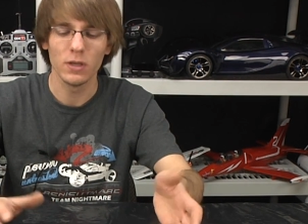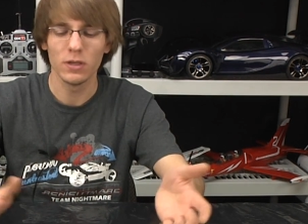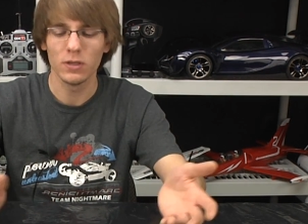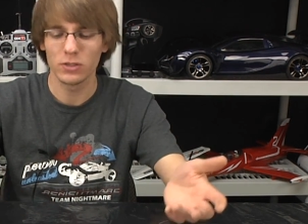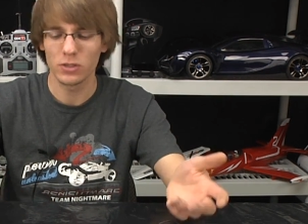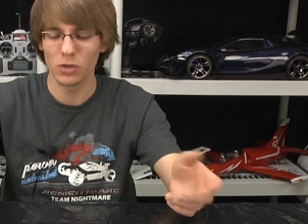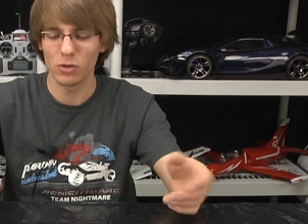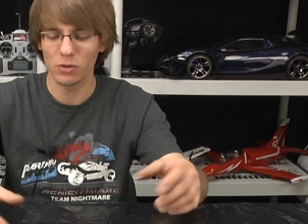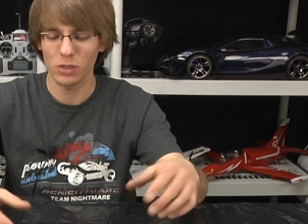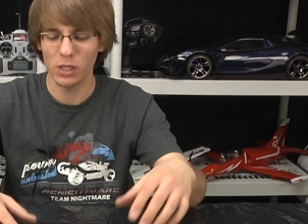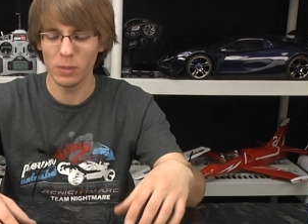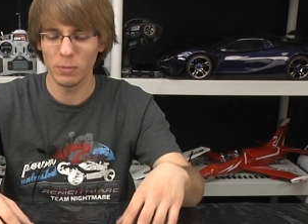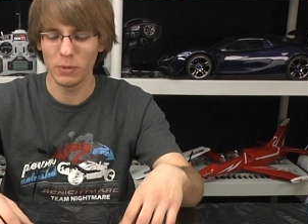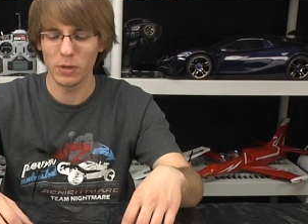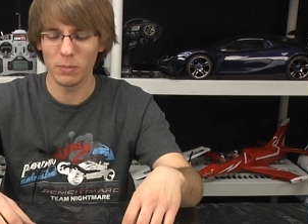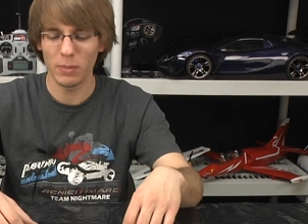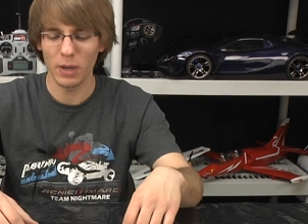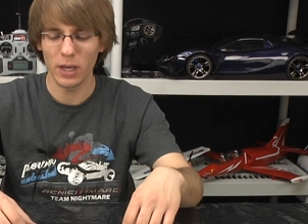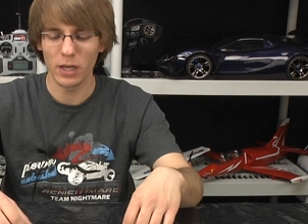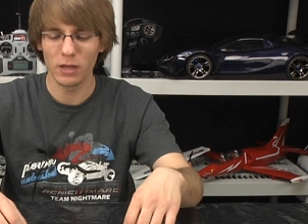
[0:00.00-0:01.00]
So keep it
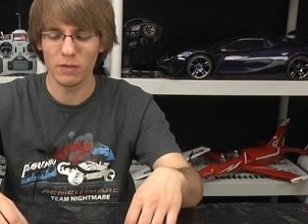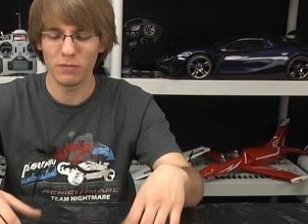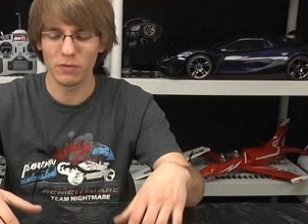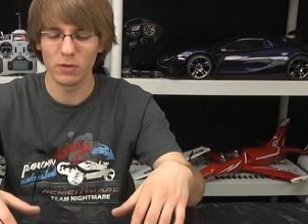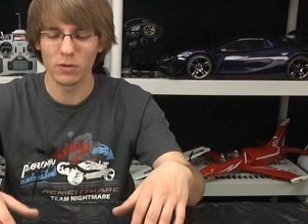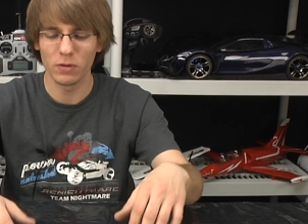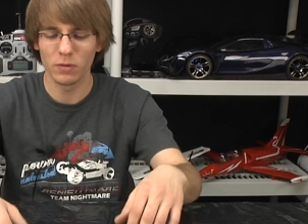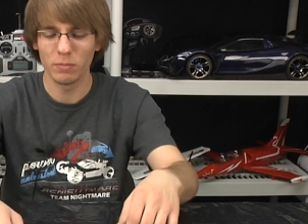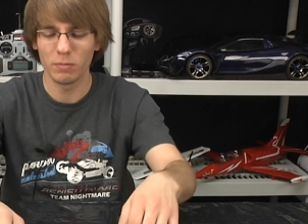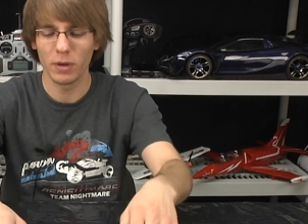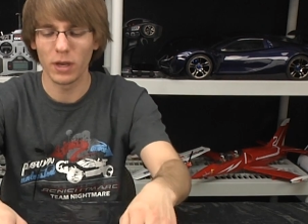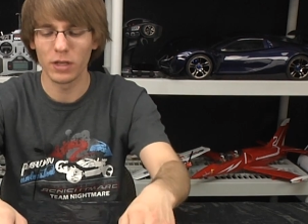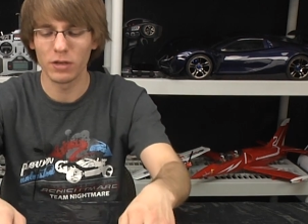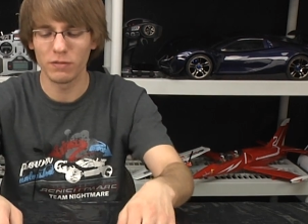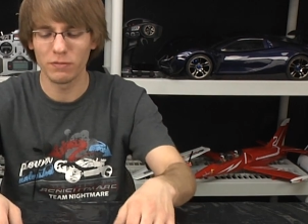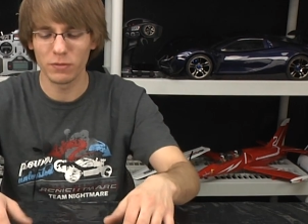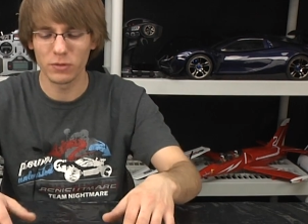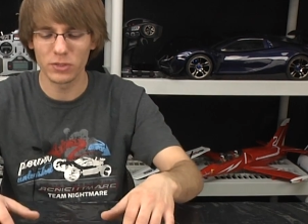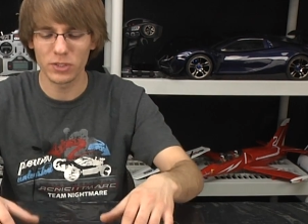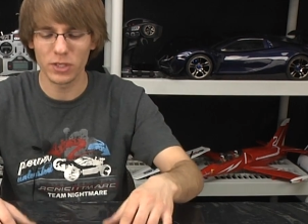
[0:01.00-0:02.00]
in mind if you're buying your
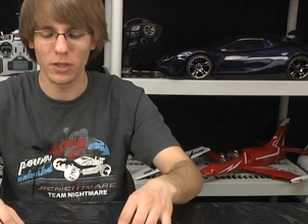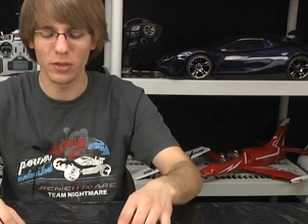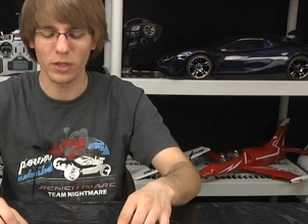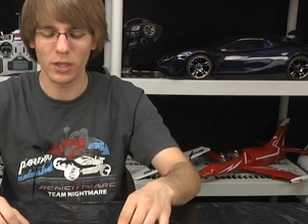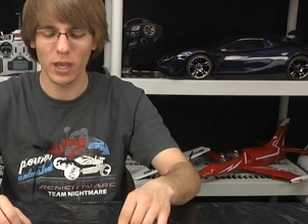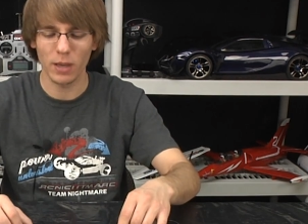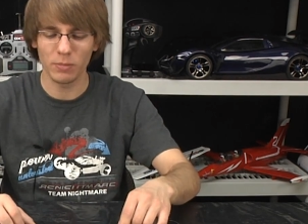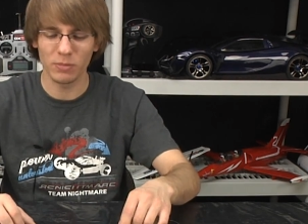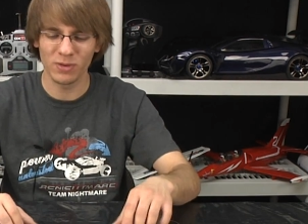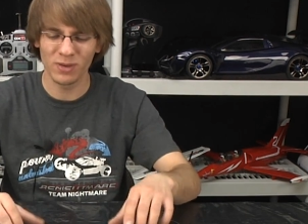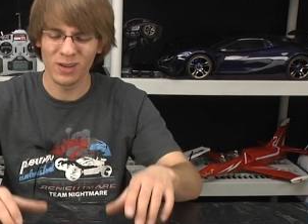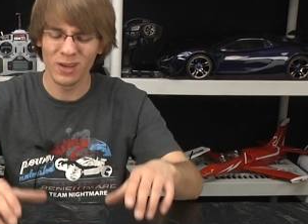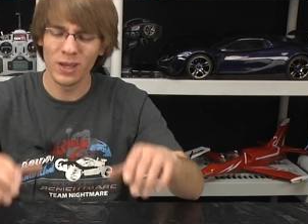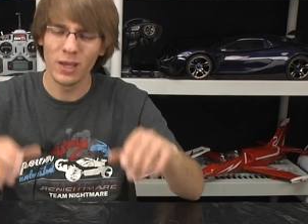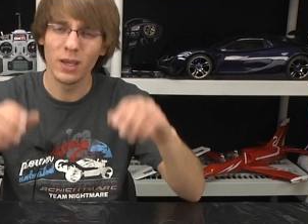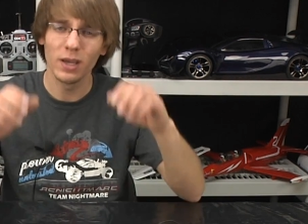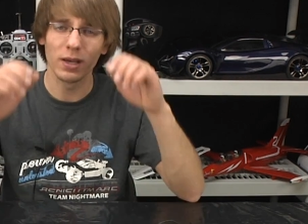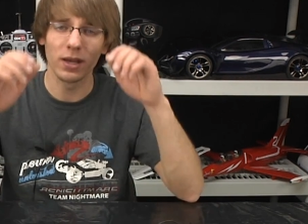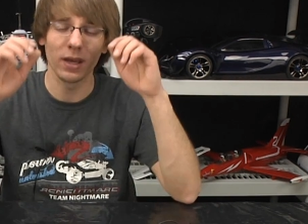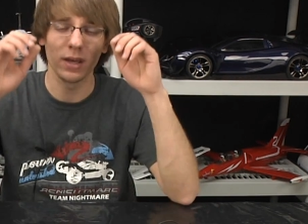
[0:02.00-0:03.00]
first helicopter.
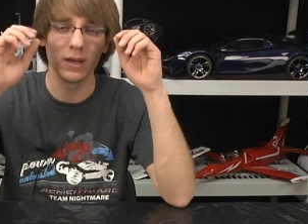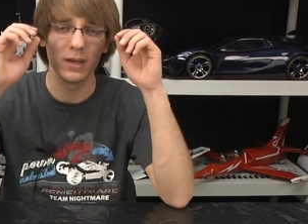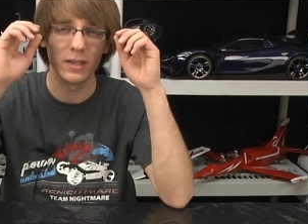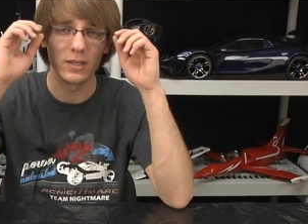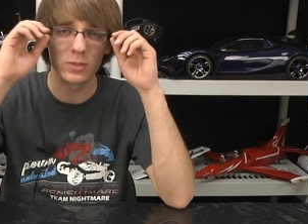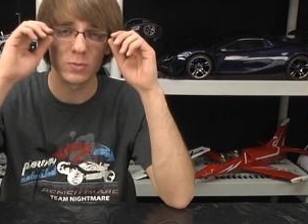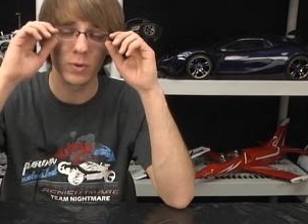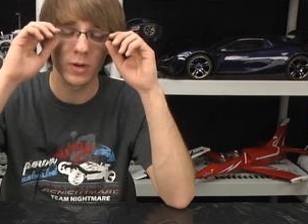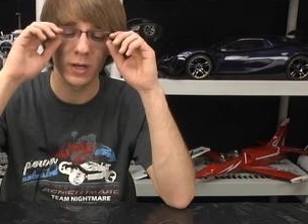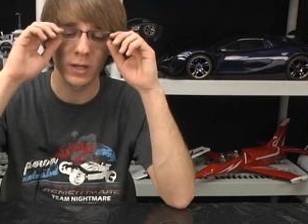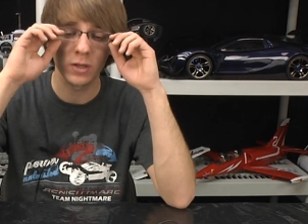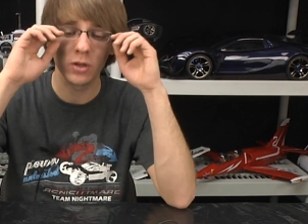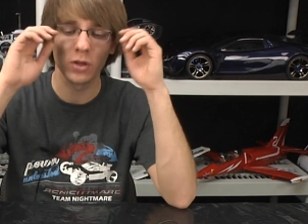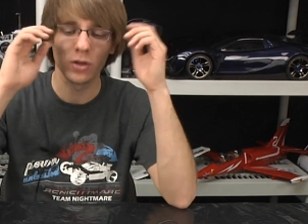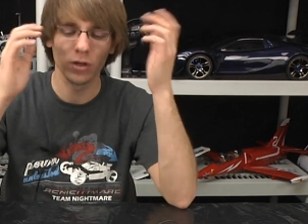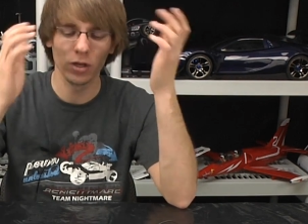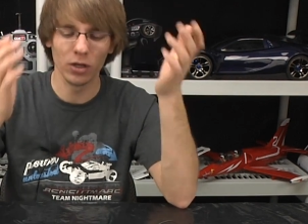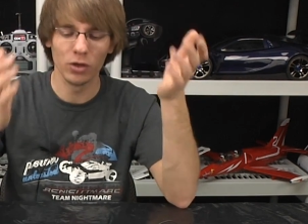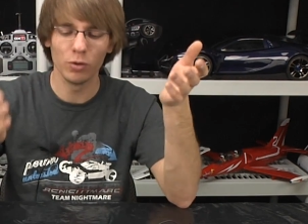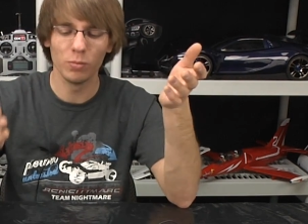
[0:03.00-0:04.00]
Again, it is what I'd call
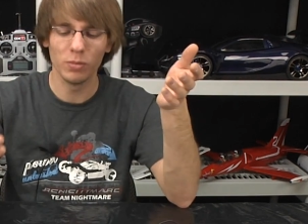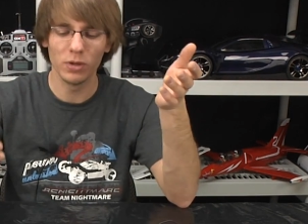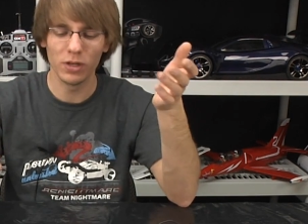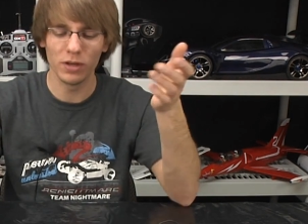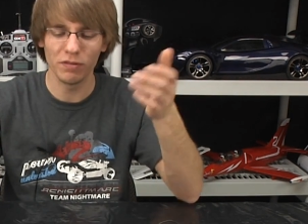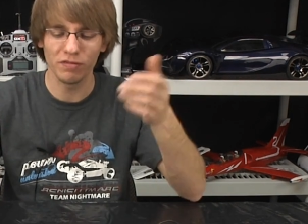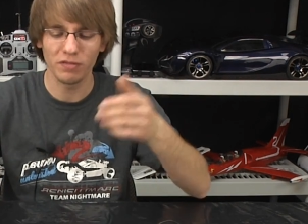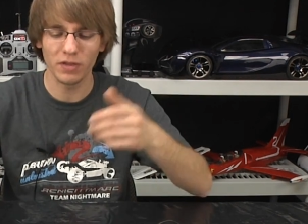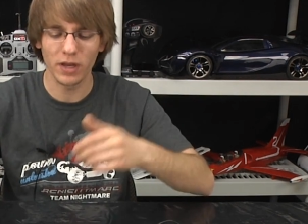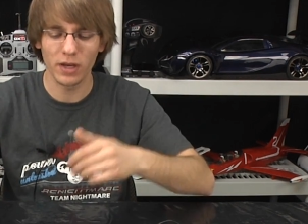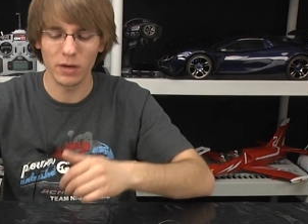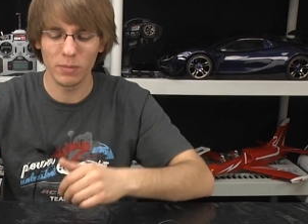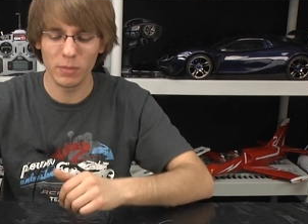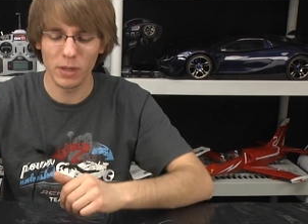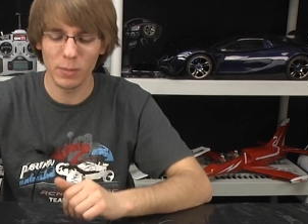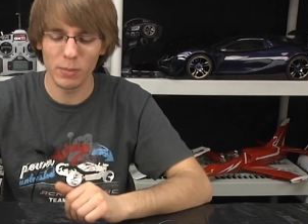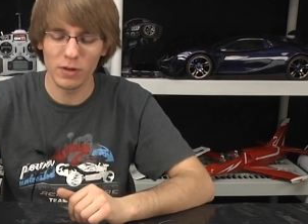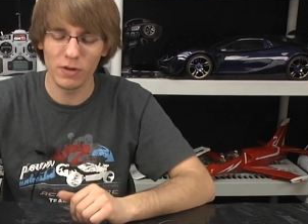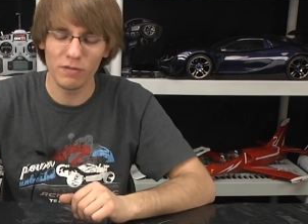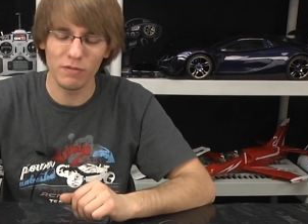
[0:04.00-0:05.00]
an intermediate flyer,
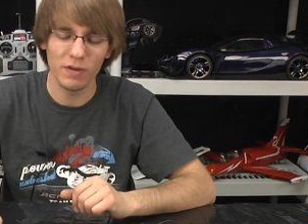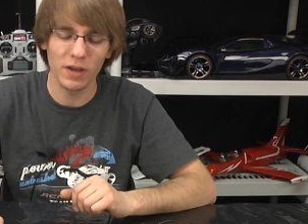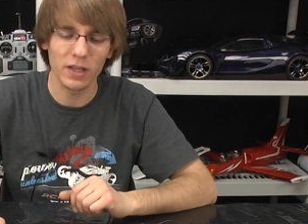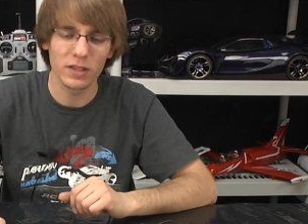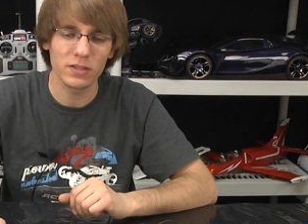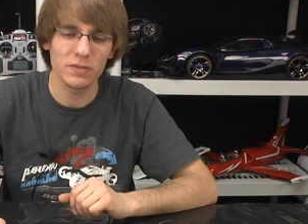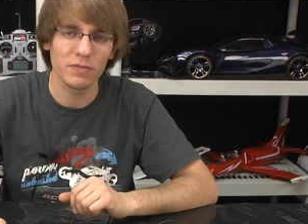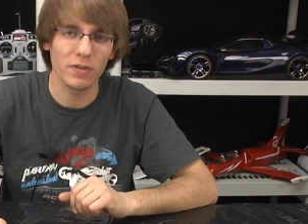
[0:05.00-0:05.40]
maybe an advanced